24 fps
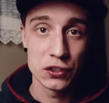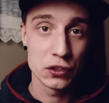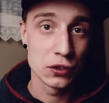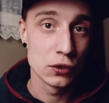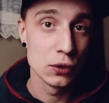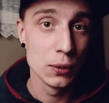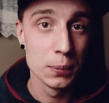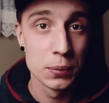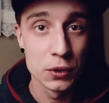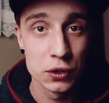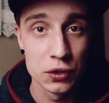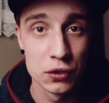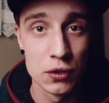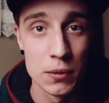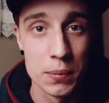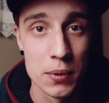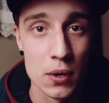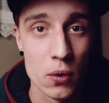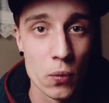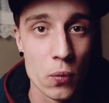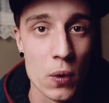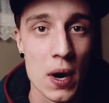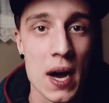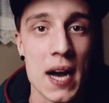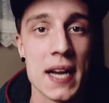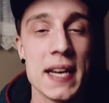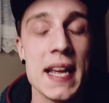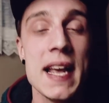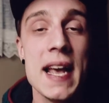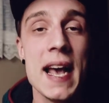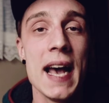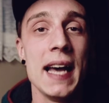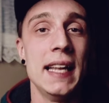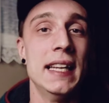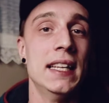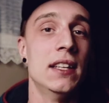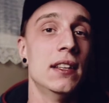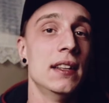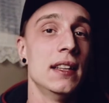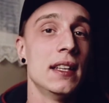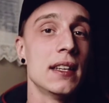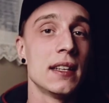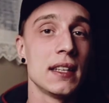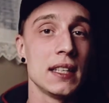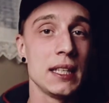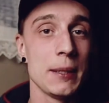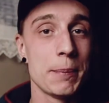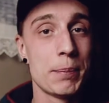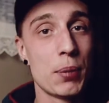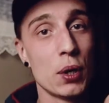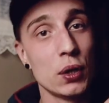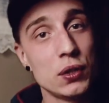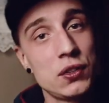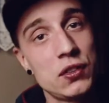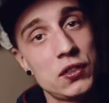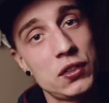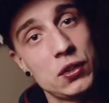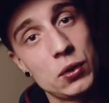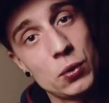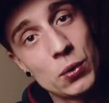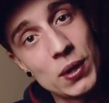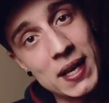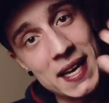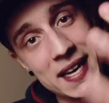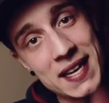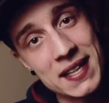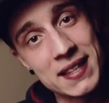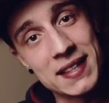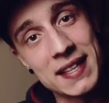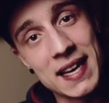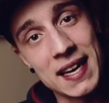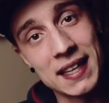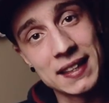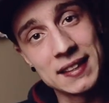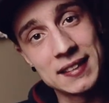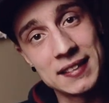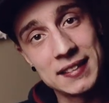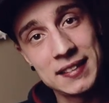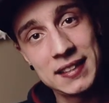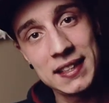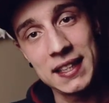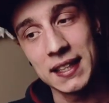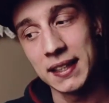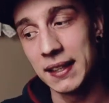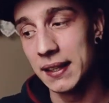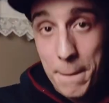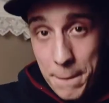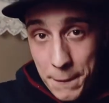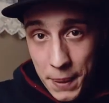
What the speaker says: super, super wide and it literally puts you in that scene.